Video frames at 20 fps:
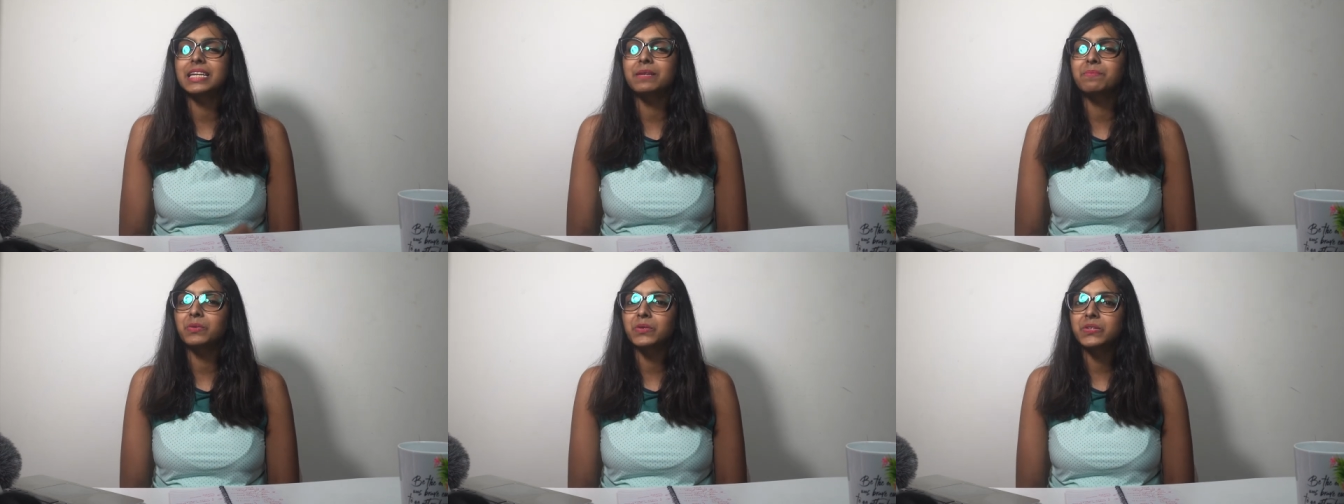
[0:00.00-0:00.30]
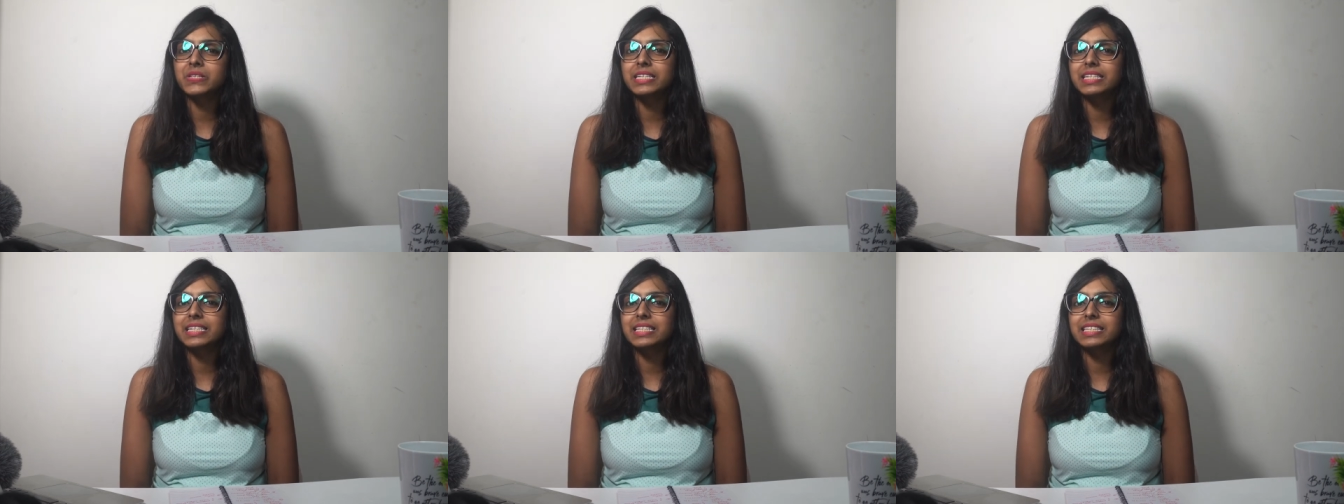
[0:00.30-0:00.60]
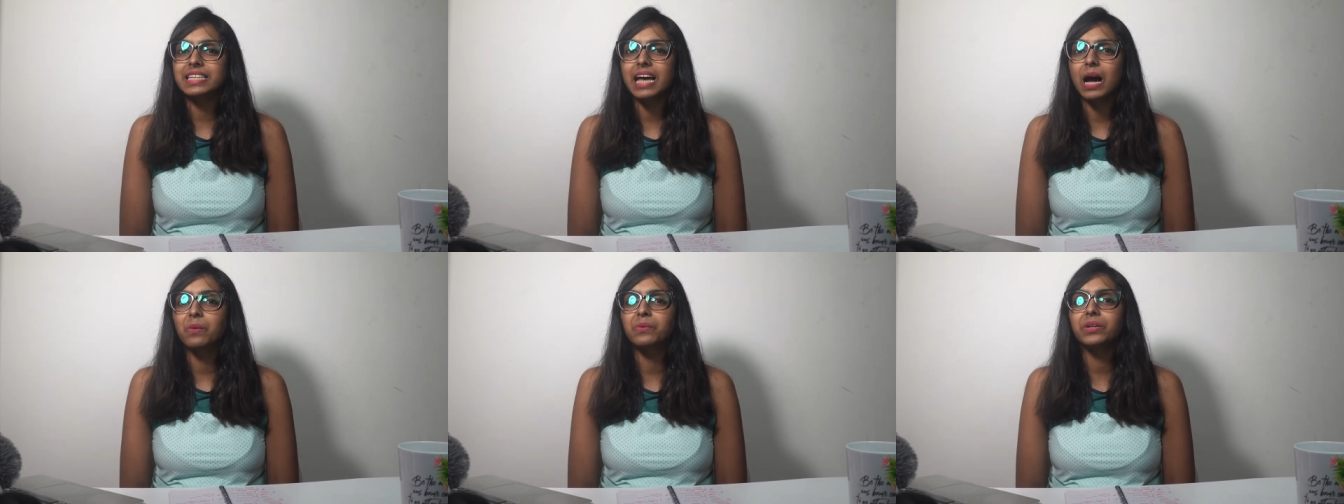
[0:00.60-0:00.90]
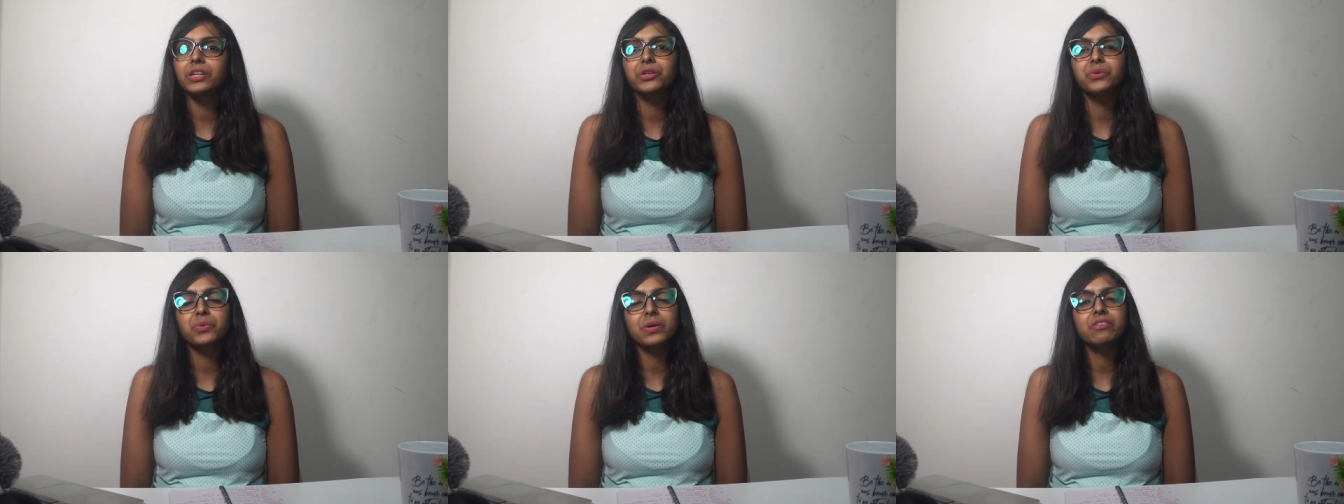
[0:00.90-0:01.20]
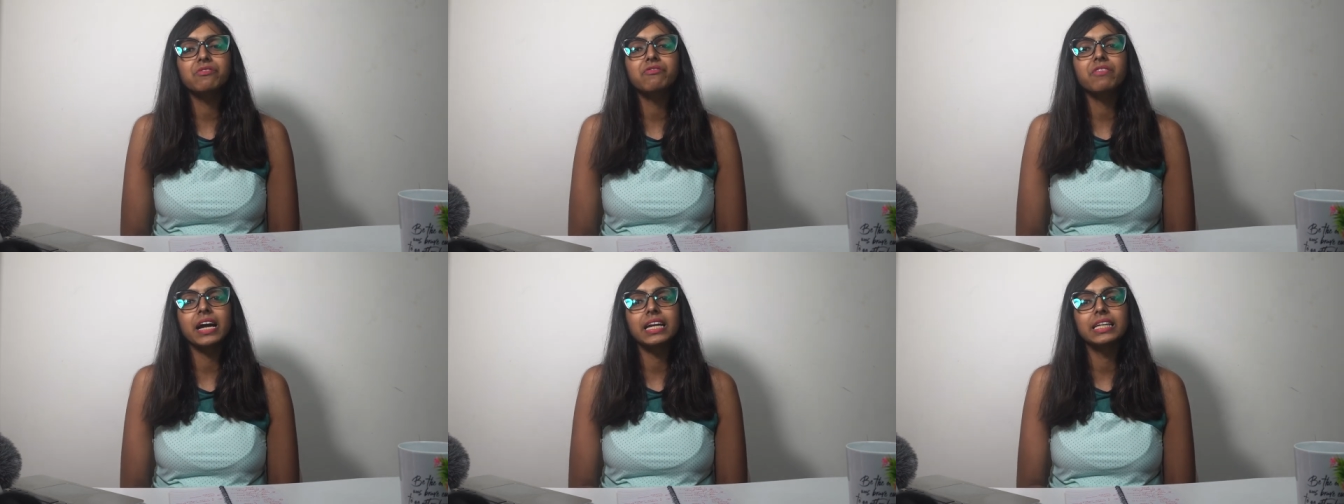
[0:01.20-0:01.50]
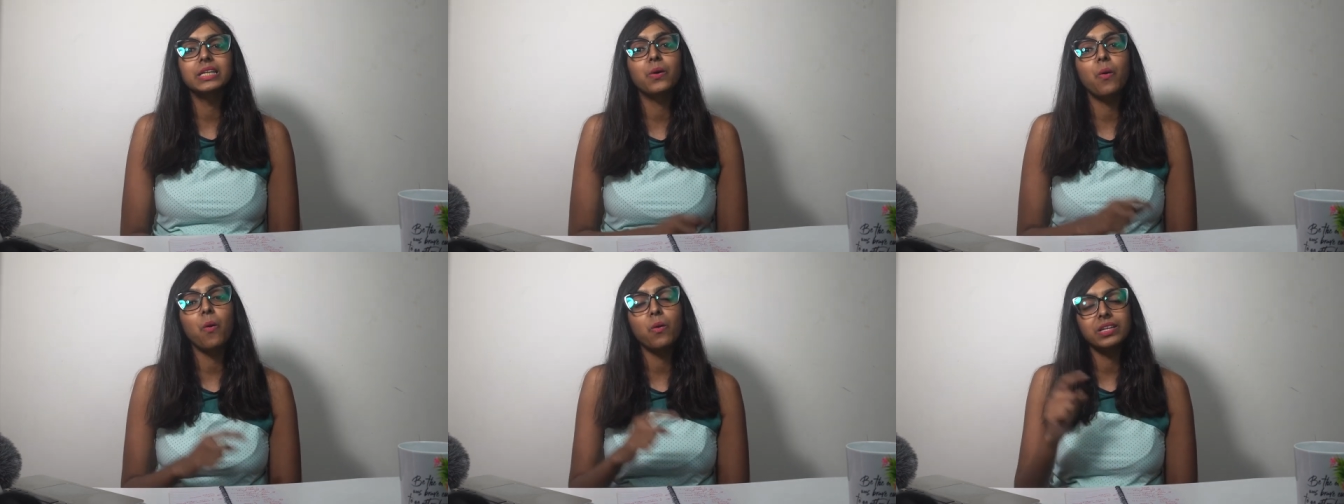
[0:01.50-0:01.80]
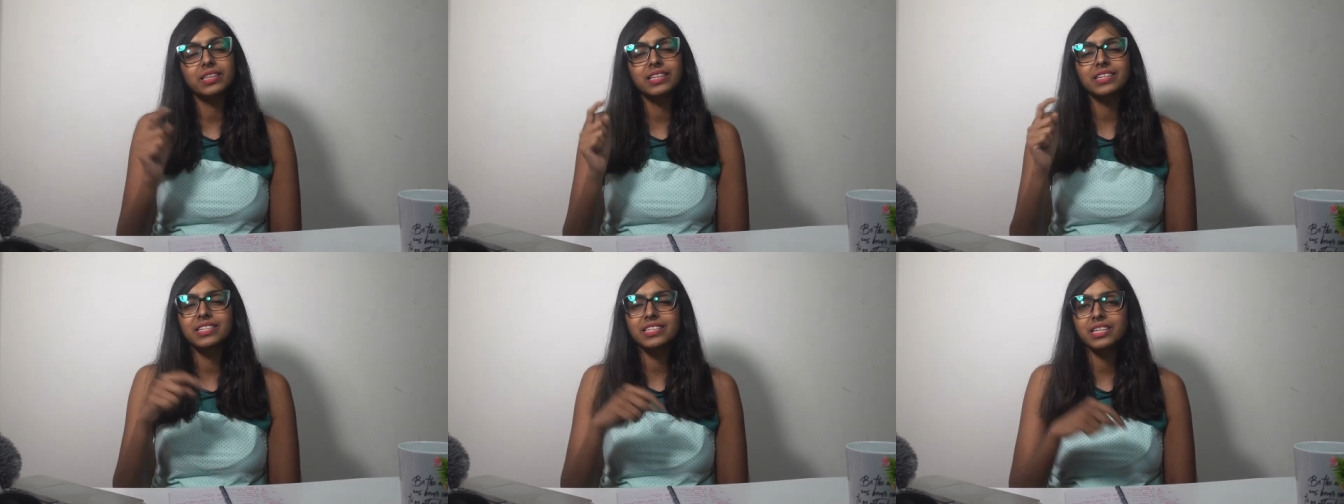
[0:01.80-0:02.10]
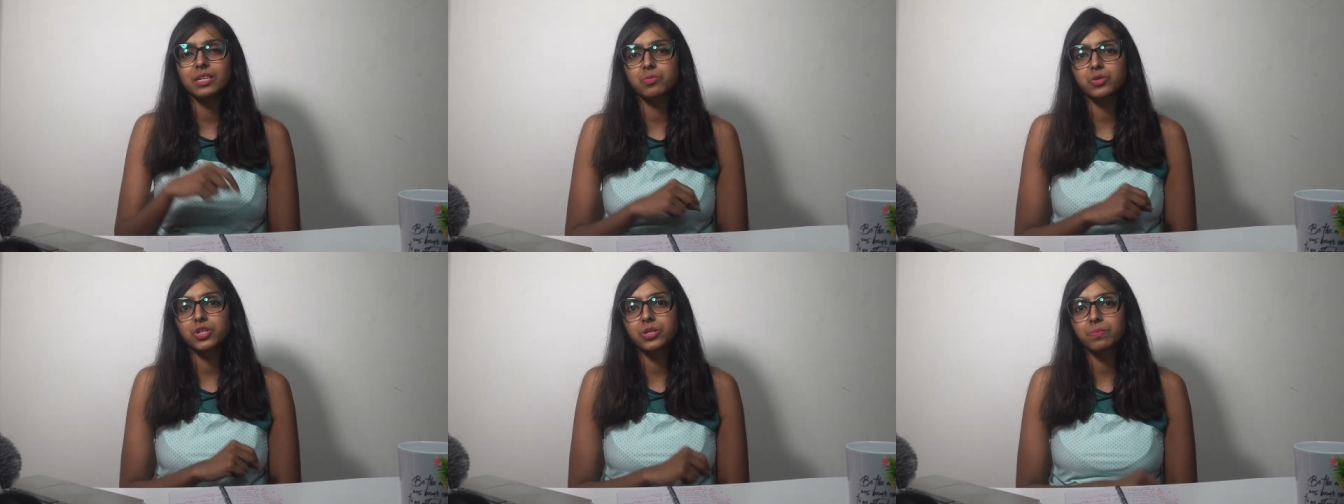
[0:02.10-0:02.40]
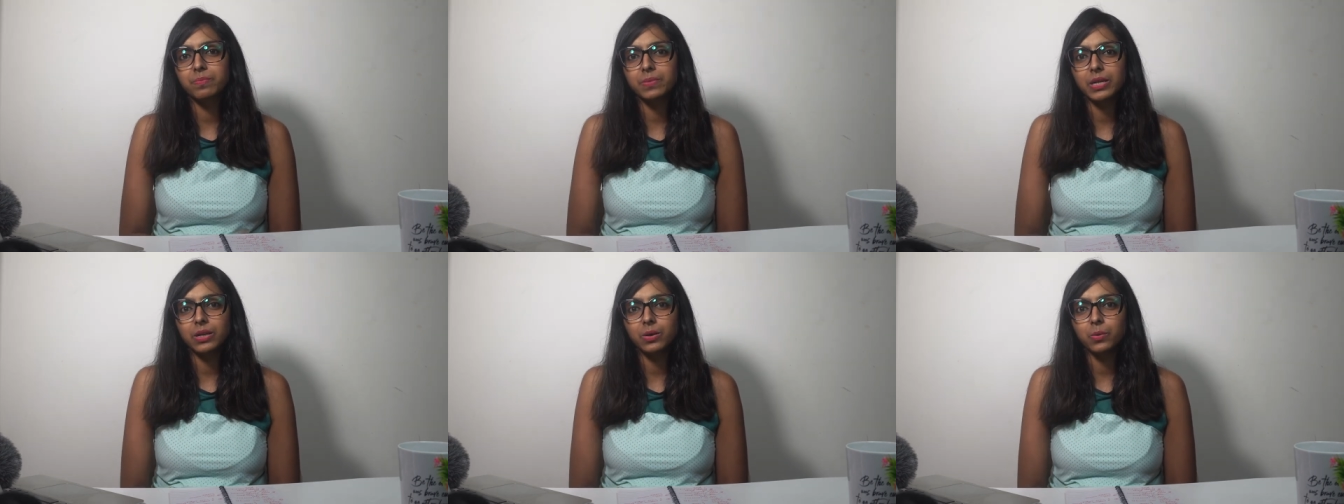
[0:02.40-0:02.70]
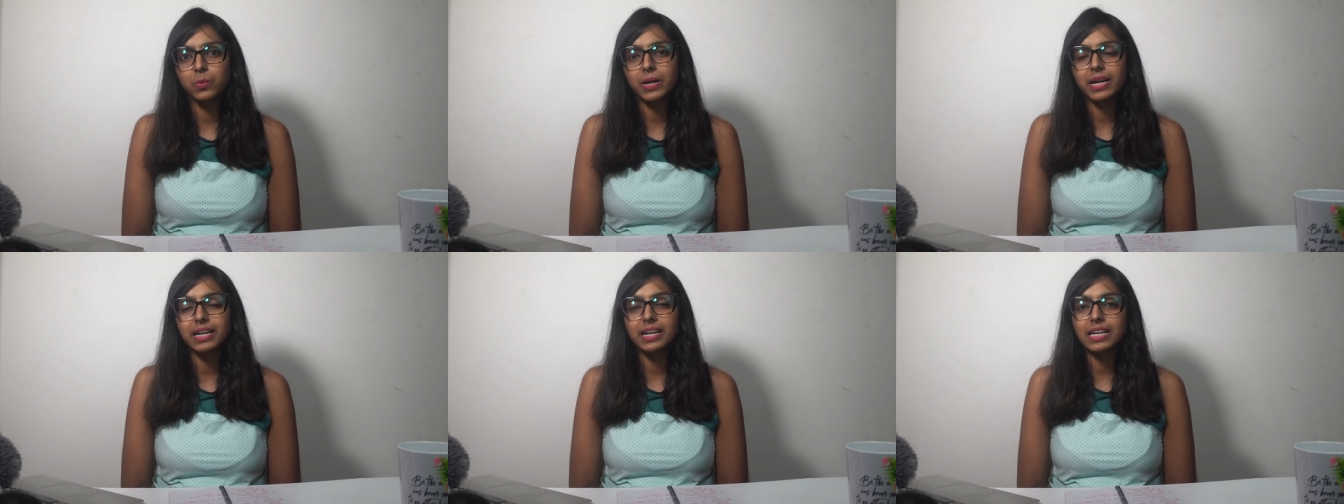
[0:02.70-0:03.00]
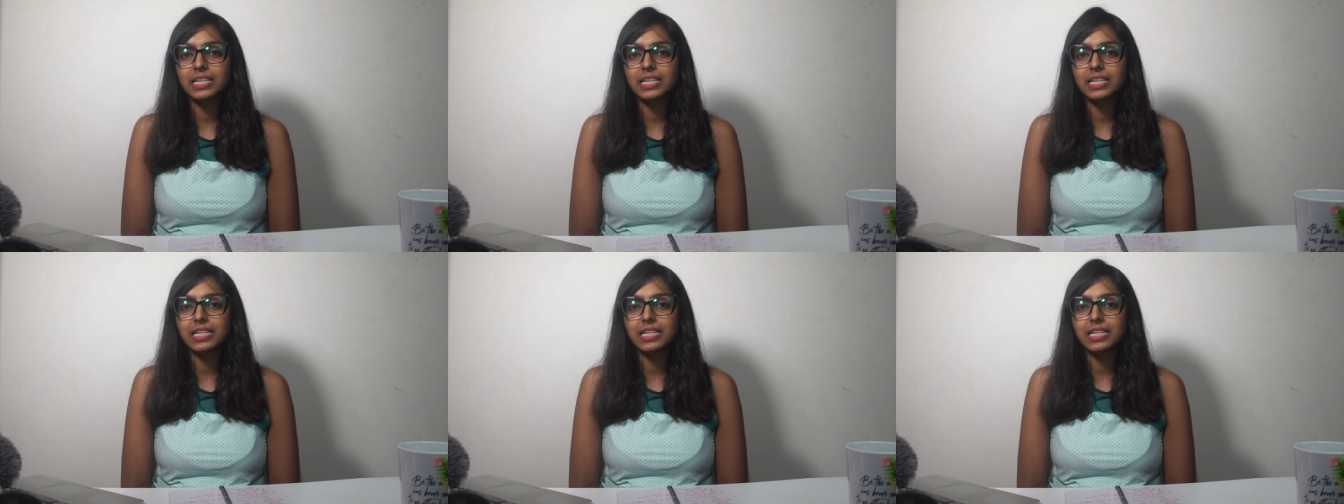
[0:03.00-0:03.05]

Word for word: 10% discount and you can find the code in the description below